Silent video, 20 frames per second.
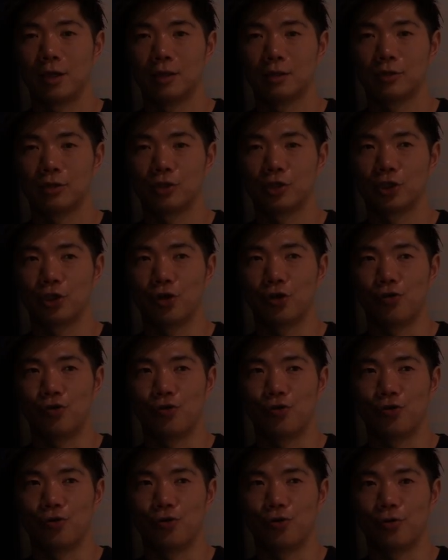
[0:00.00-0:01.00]

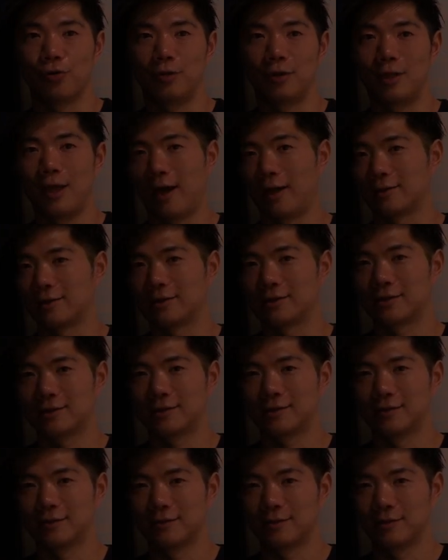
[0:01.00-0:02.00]
So
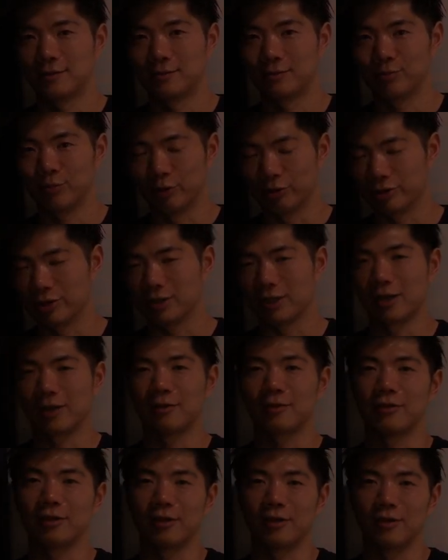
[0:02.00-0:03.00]
that's most
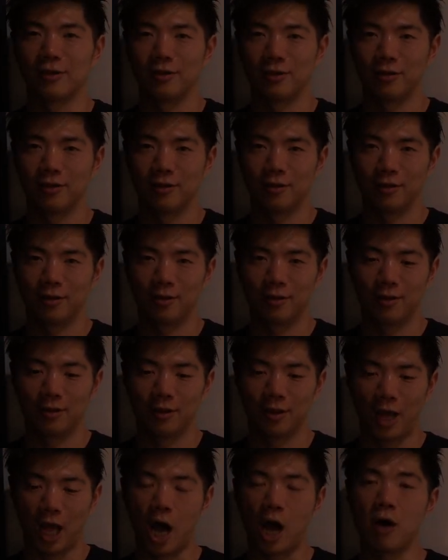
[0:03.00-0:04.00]
likely
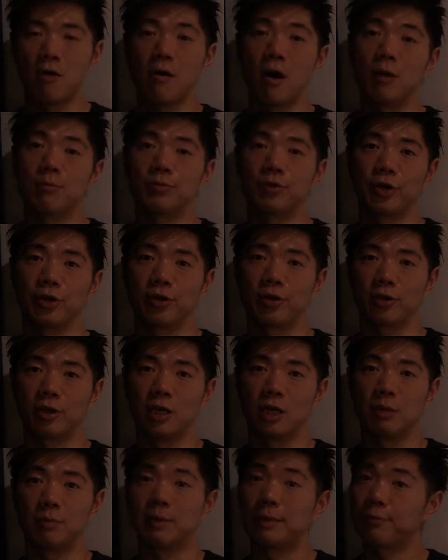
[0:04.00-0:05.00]
how I'm gonna
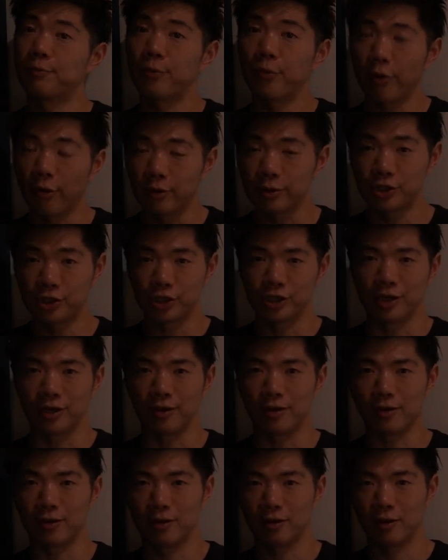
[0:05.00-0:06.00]
keep
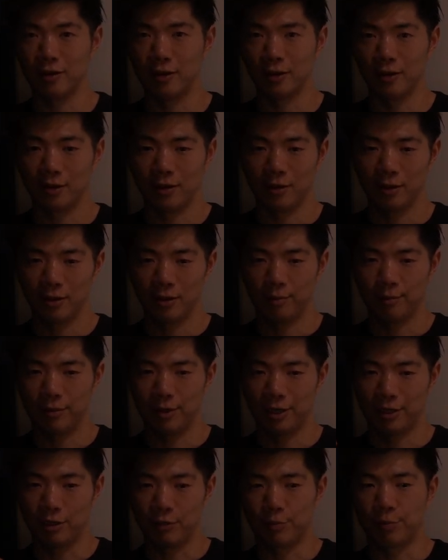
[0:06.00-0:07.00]
approaching
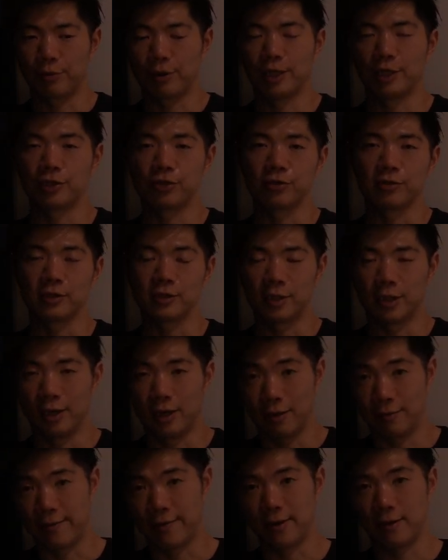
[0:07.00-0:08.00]
my depressions and
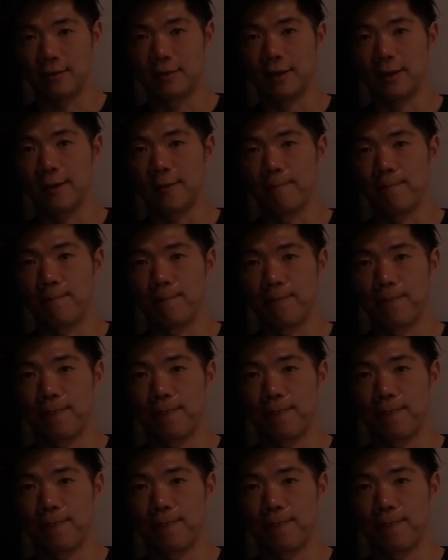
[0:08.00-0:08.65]
everything.